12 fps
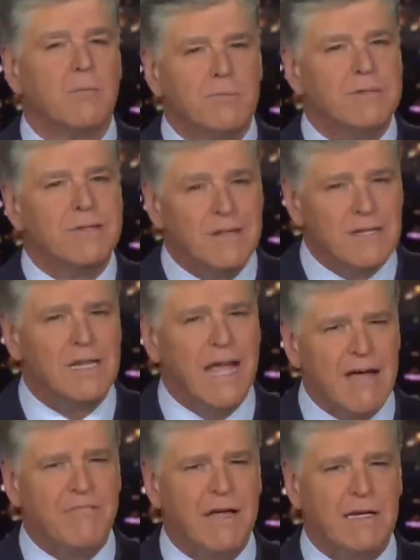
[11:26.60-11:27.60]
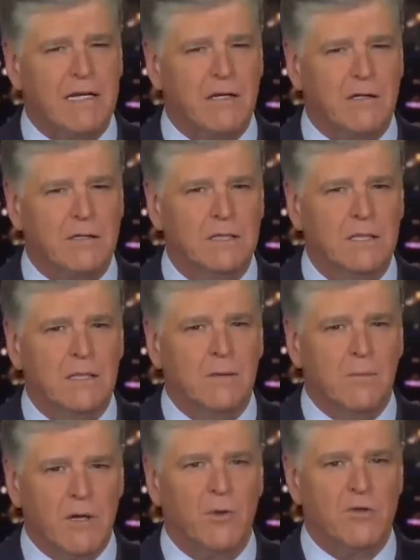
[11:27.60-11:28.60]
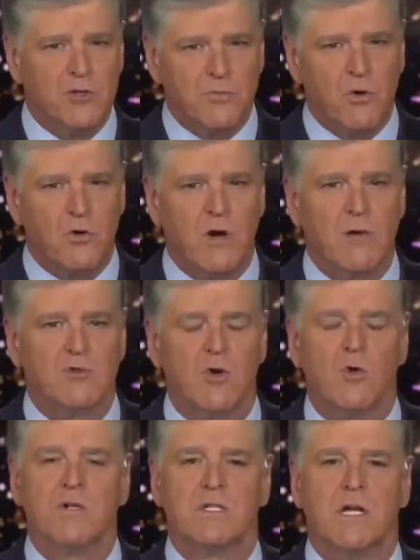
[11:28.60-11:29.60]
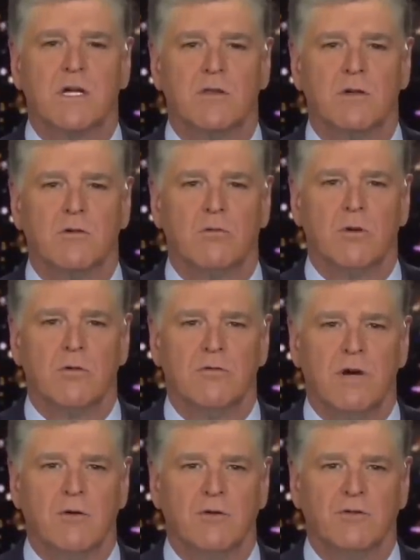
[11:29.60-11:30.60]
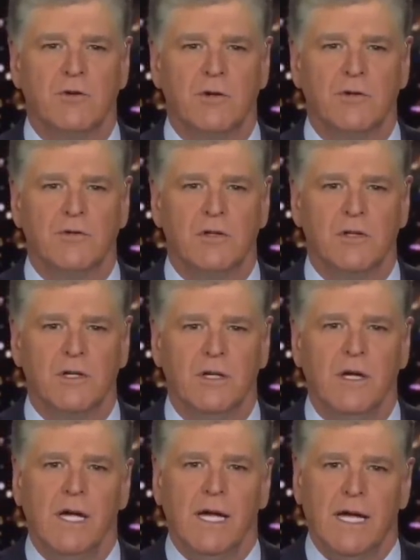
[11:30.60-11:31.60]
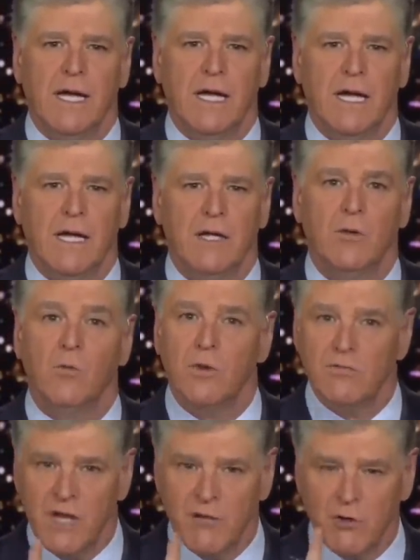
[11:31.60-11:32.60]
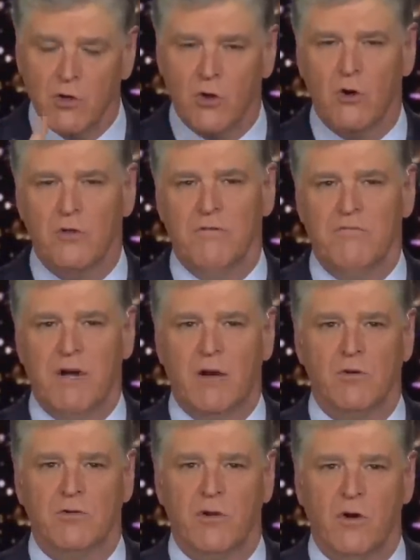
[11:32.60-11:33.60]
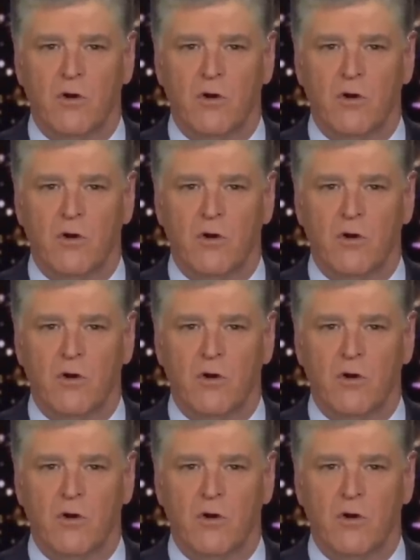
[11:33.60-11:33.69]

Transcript: it, but not to laugh at here. By the way, this program has always taken the coronavirus seriously, and we've never called the virus a